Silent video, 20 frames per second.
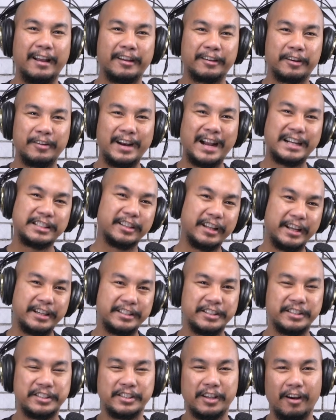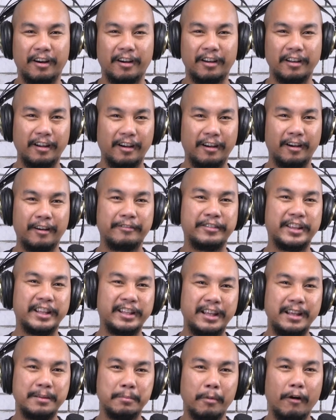Congratulations to all of the
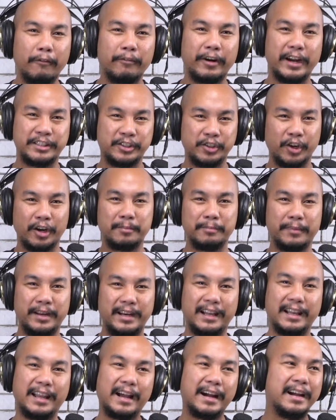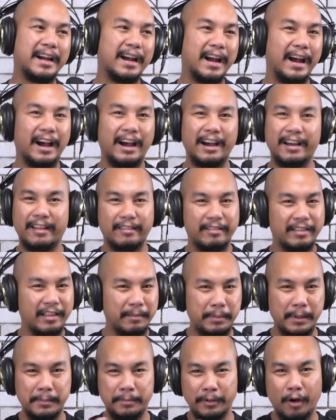team over at Jordan Manila, the
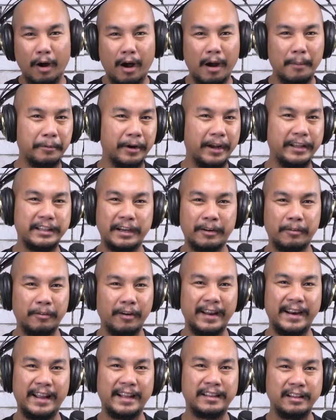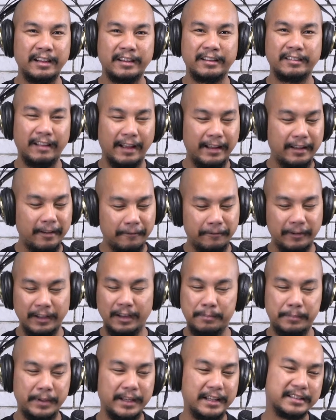people who operate and run it, Nike
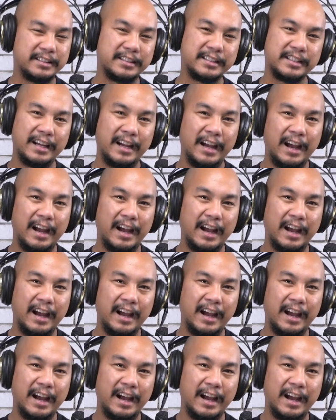Philippines,